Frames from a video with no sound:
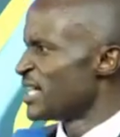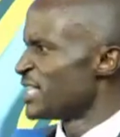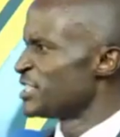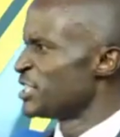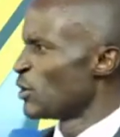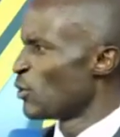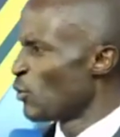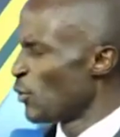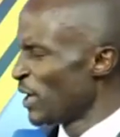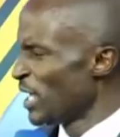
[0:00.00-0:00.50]

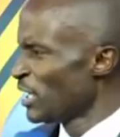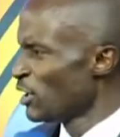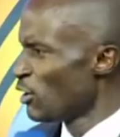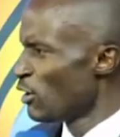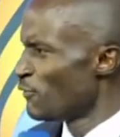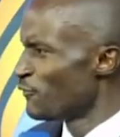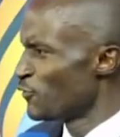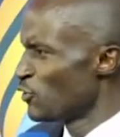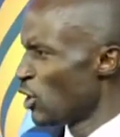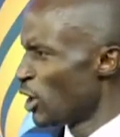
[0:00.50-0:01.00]
The will
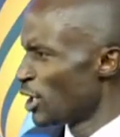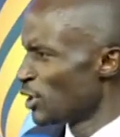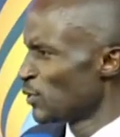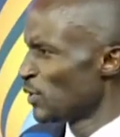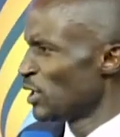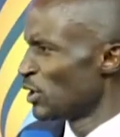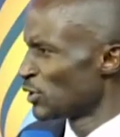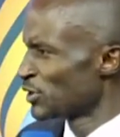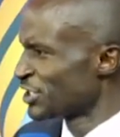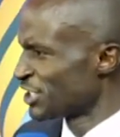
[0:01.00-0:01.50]
of God
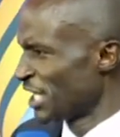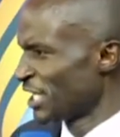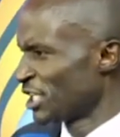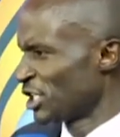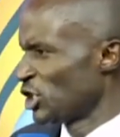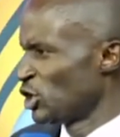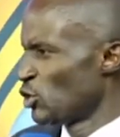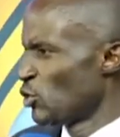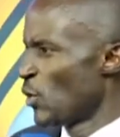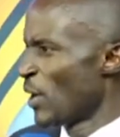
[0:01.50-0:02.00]
will not
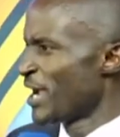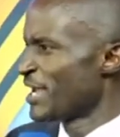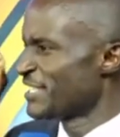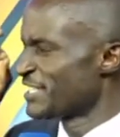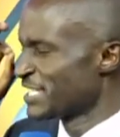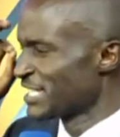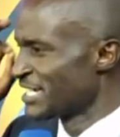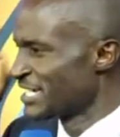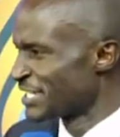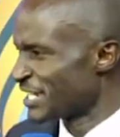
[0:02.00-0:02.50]
take you where
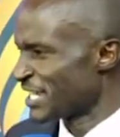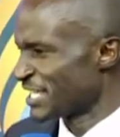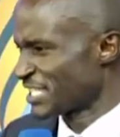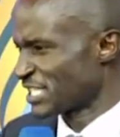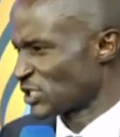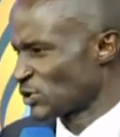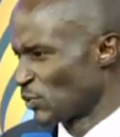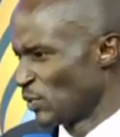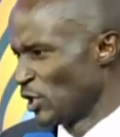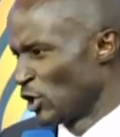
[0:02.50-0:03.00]
his
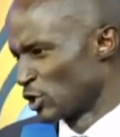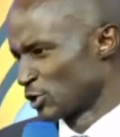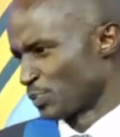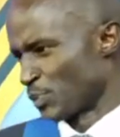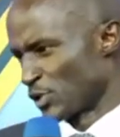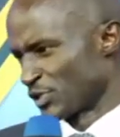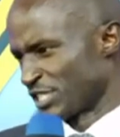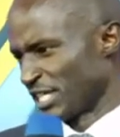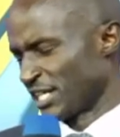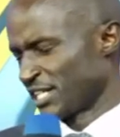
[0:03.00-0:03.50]
grace will not
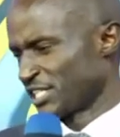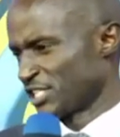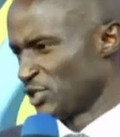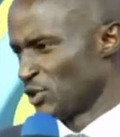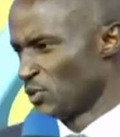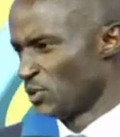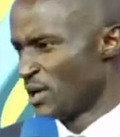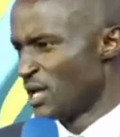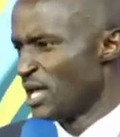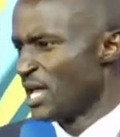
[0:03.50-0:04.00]
protect
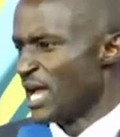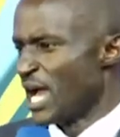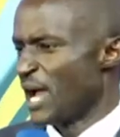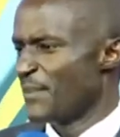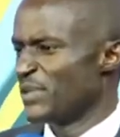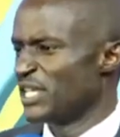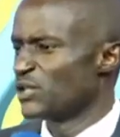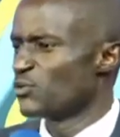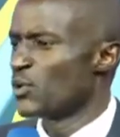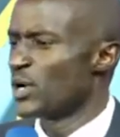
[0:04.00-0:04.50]
you. I
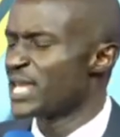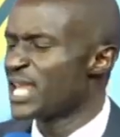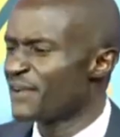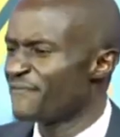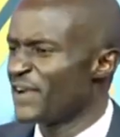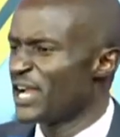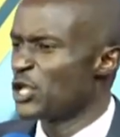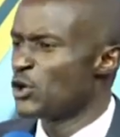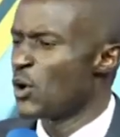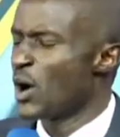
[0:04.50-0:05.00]
mean,
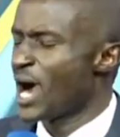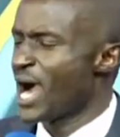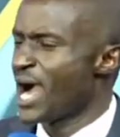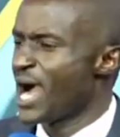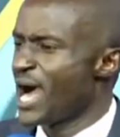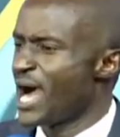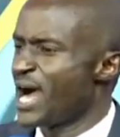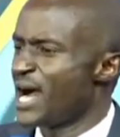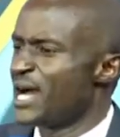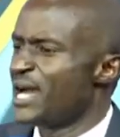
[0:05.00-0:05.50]
wherever you
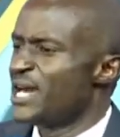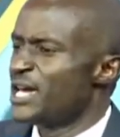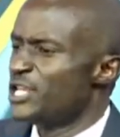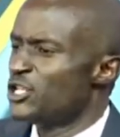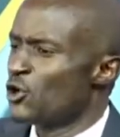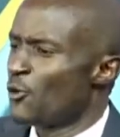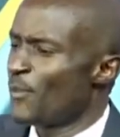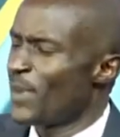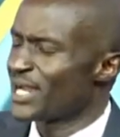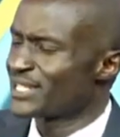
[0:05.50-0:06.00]
are,
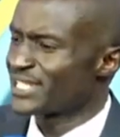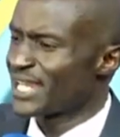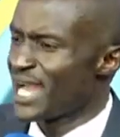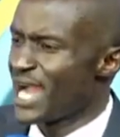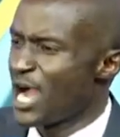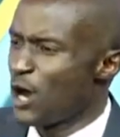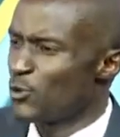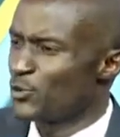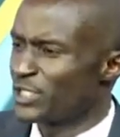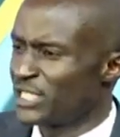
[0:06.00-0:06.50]
no matter
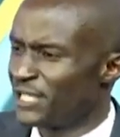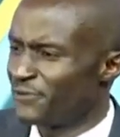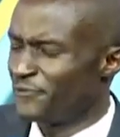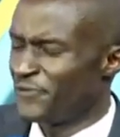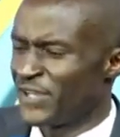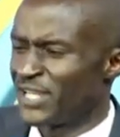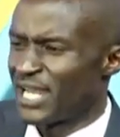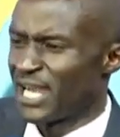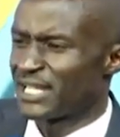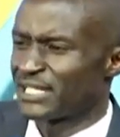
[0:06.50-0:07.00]
how
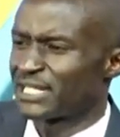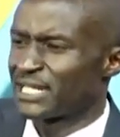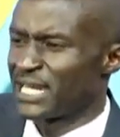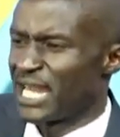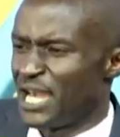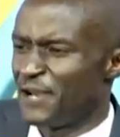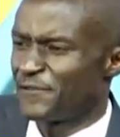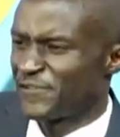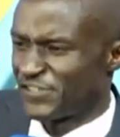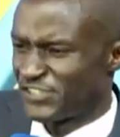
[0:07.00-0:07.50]
difficult
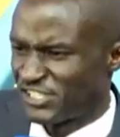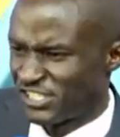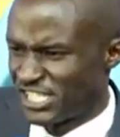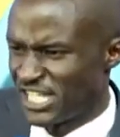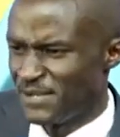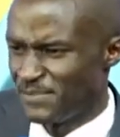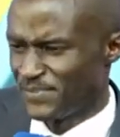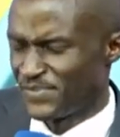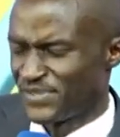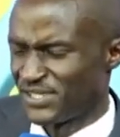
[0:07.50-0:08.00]
life
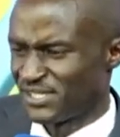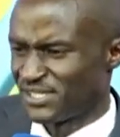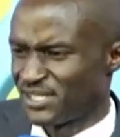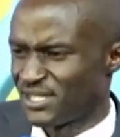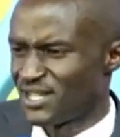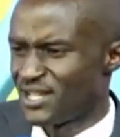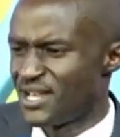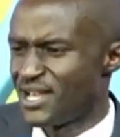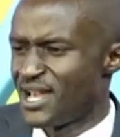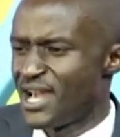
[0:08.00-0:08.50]

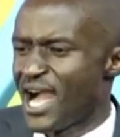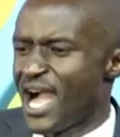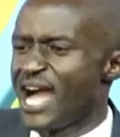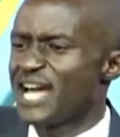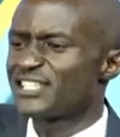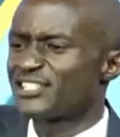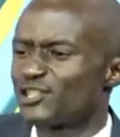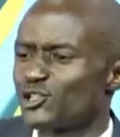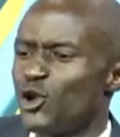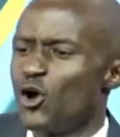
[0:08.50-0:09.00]
seems,
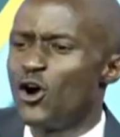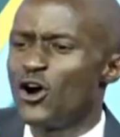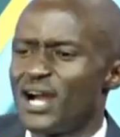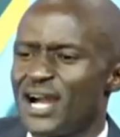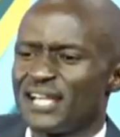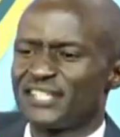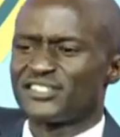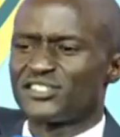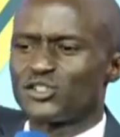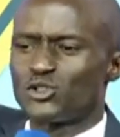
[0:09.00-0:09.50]
as long
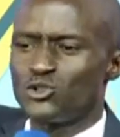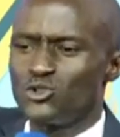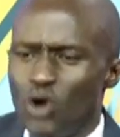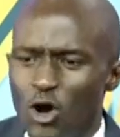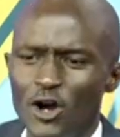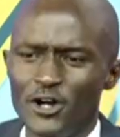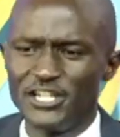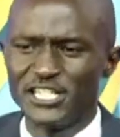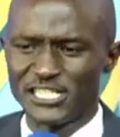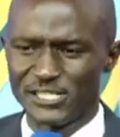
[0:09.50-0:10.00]
as
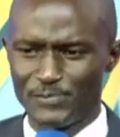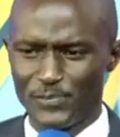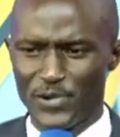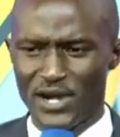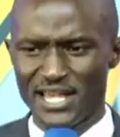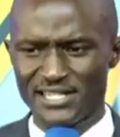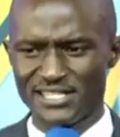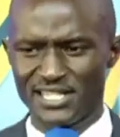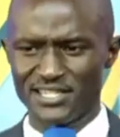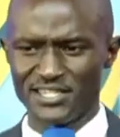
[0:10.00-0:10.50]
God is
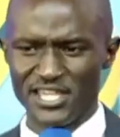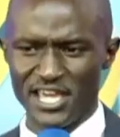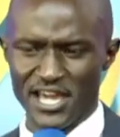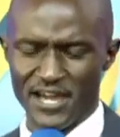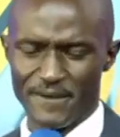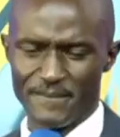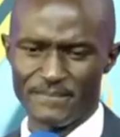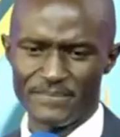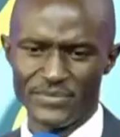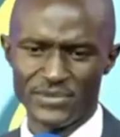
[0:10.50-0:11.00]
present
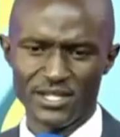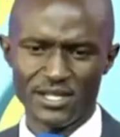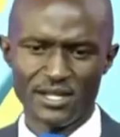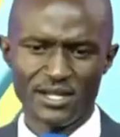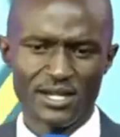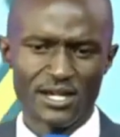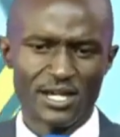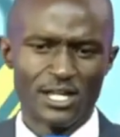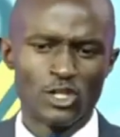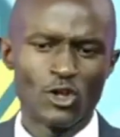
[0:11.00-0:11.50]
there.
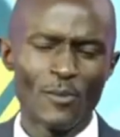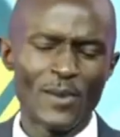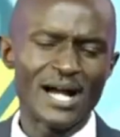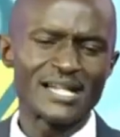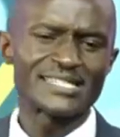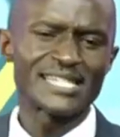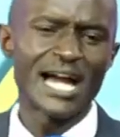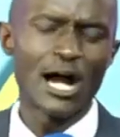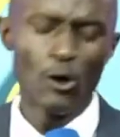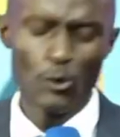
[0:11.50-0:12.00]
No
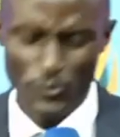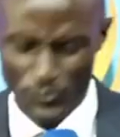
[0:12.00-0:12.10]
matter how